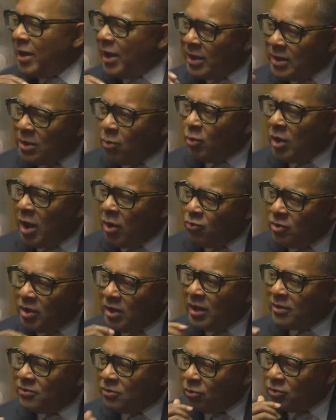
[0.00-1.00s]
And then when I
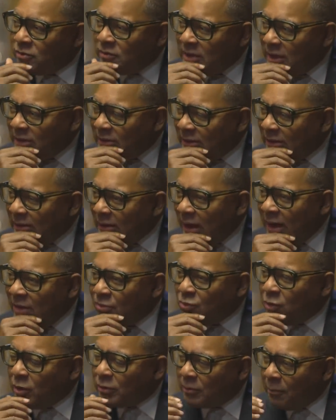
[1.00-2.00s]
realized it was Tete, I
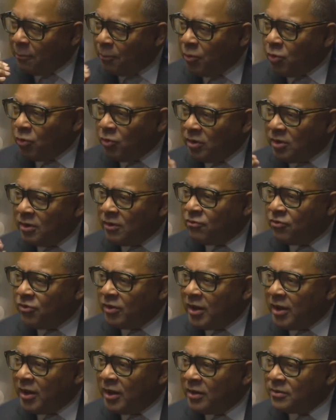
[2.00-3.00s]
thought the beauty of
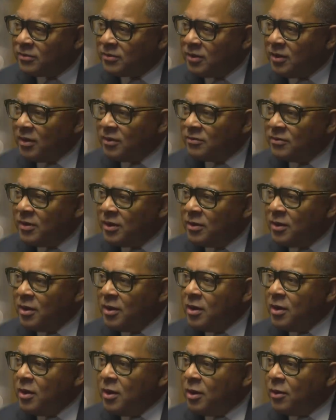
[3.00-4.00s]
jazz is that
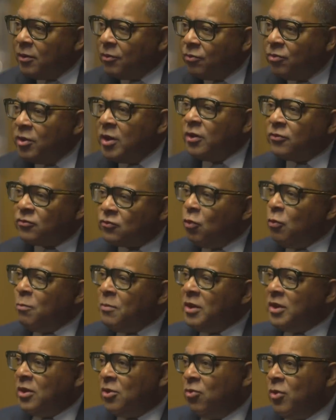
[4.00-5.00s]
there are so
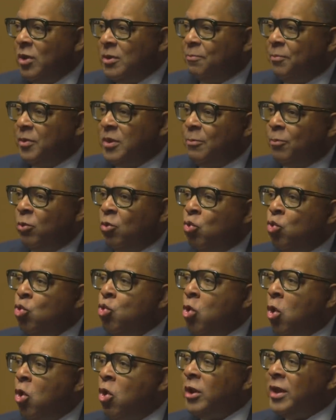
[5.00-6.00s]
many great people
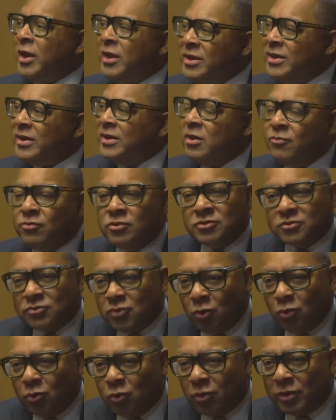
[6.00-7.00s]
who on any given
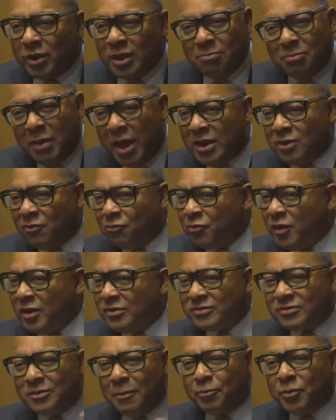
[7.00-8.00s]
solo can
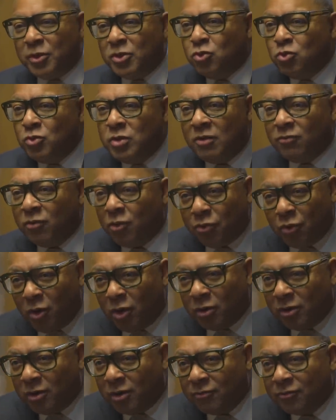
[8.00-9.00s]
manifest something you never
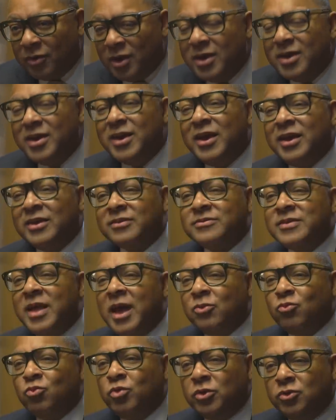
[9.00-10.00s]
thought of. It's
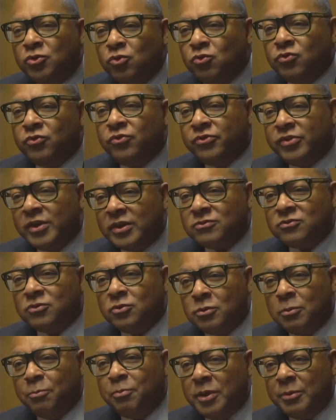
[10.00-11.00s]
not reduced just
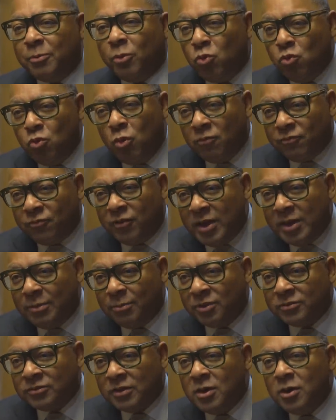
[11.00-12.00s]
to the people who are
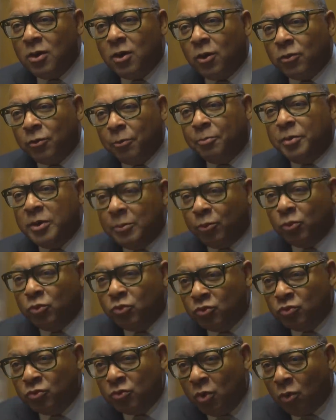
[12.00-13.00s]
famous or the people
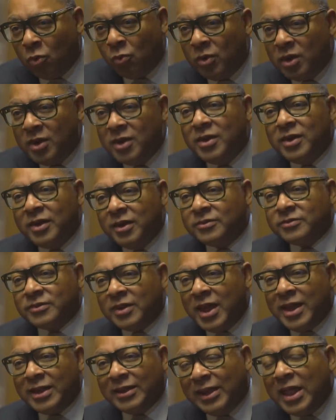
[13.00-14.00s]
you know. It's
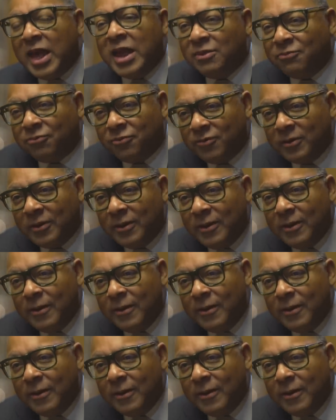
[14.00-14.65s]
like life.